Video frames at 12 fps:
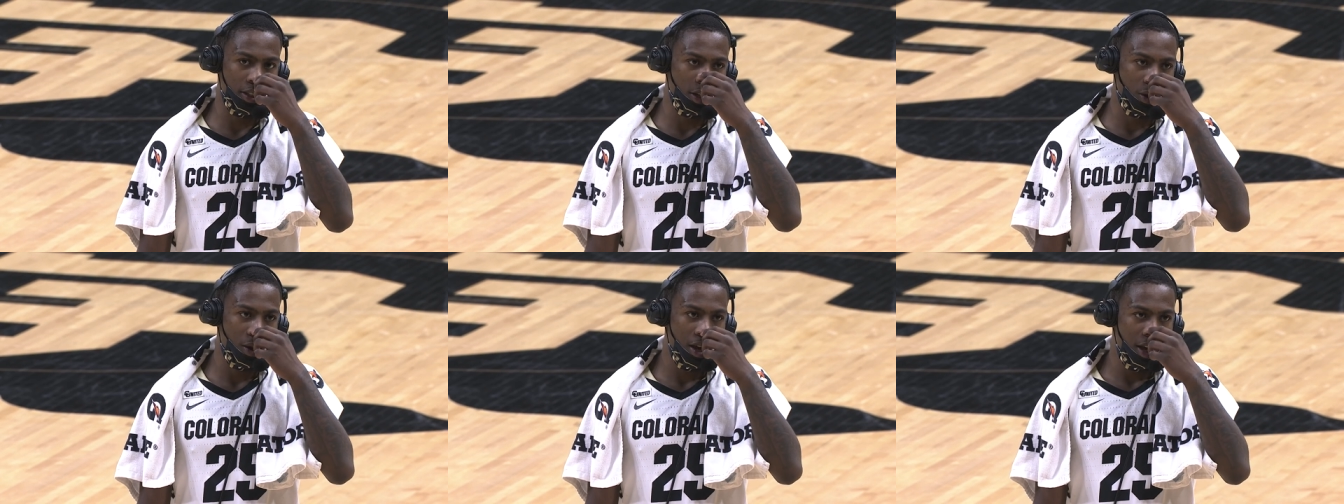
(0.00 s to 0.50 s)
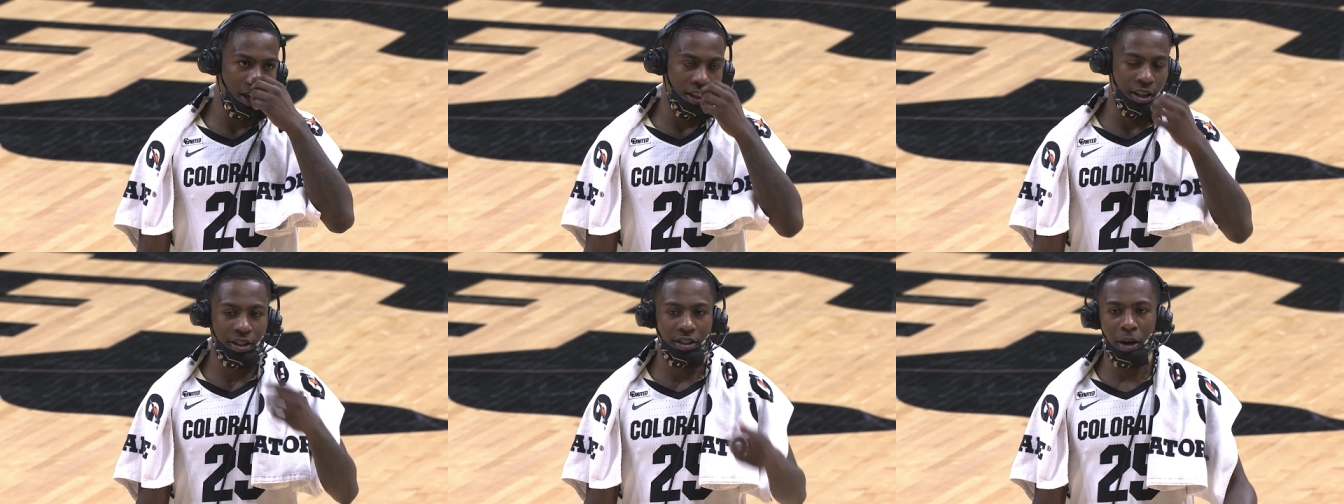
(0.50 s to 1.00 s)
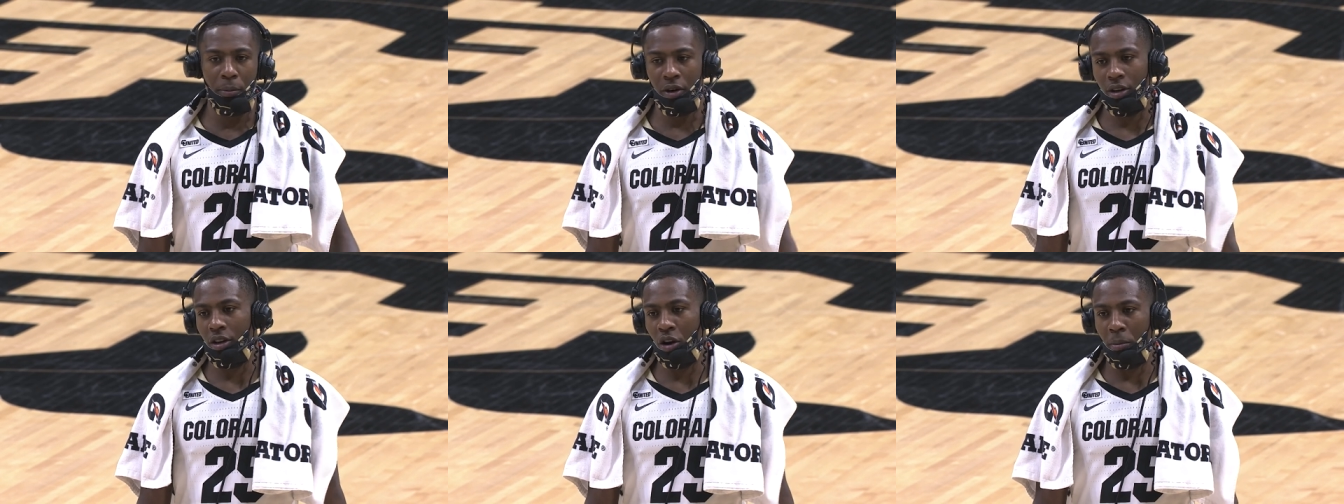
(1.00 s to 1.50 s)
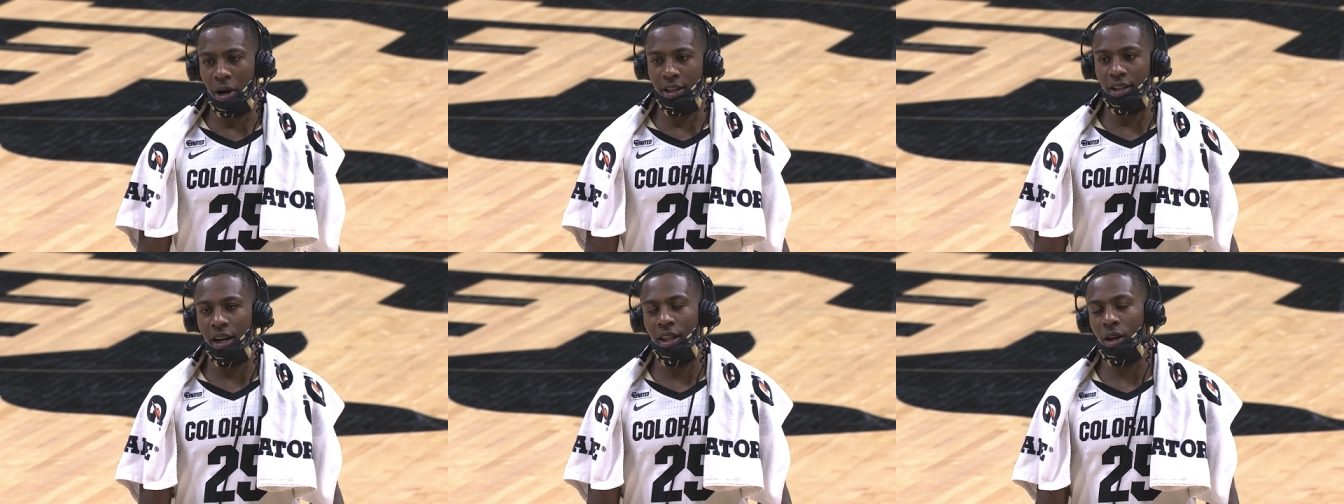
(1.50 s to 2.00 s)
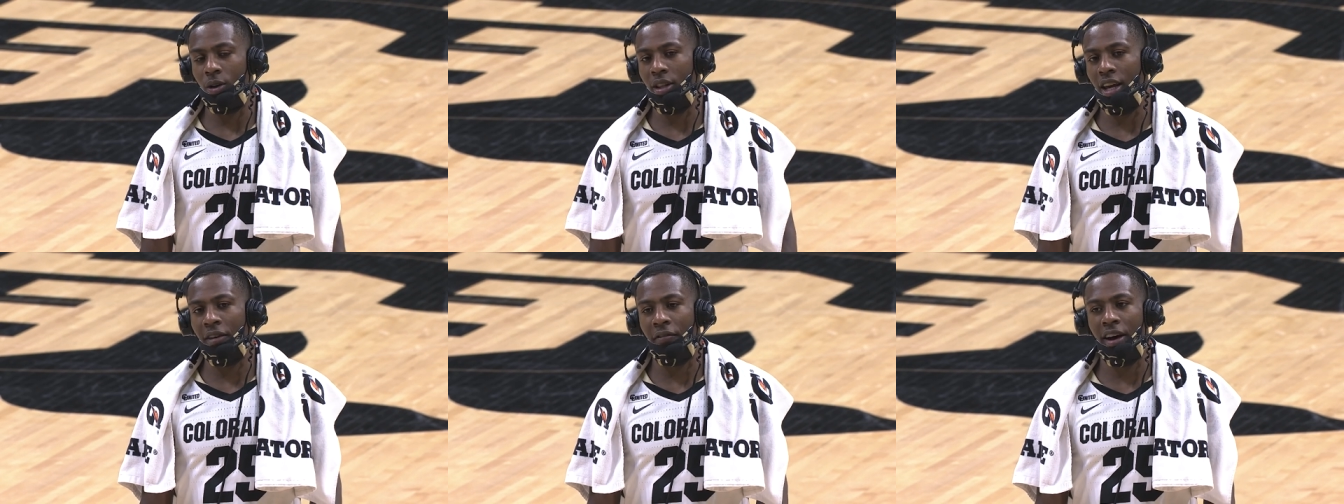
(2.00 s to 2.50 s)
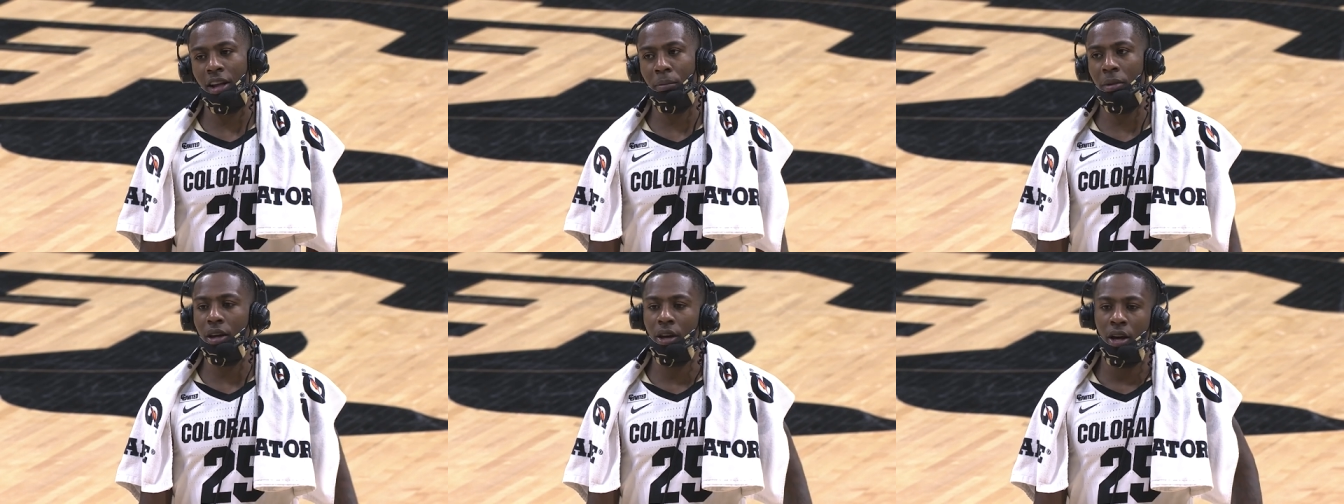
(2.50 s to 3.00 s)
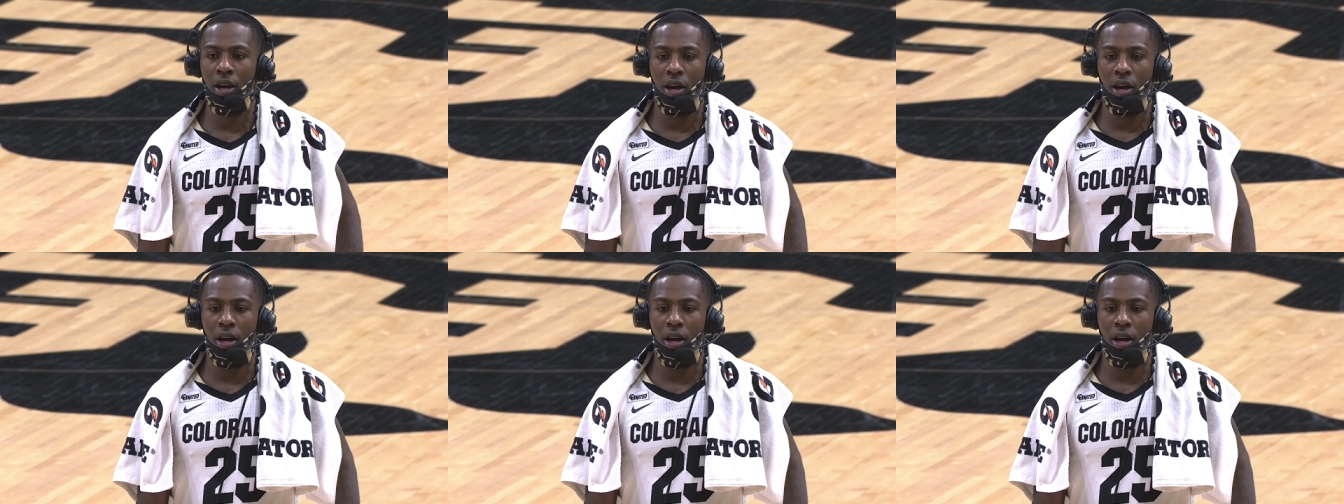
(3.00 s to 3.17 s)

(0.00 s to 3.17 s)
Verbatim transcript: So this summer, you know, Monte, you know, they invited me